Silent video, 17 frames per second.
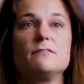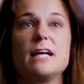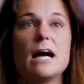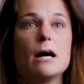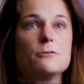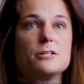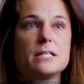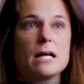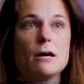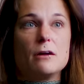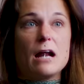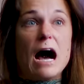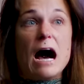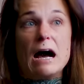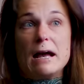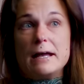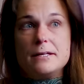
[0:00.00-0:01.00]
gouged out
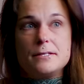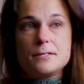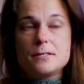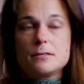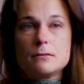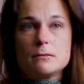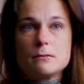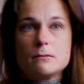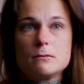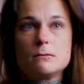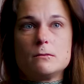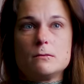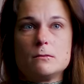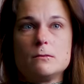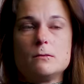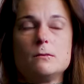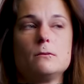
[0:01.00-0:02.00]
eyes.
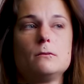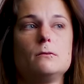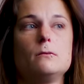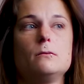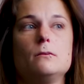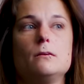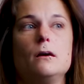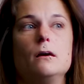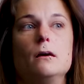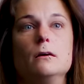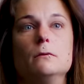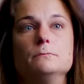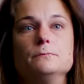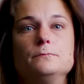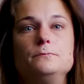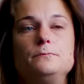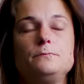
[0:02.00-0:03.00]

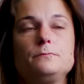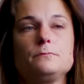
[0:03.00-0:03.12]
I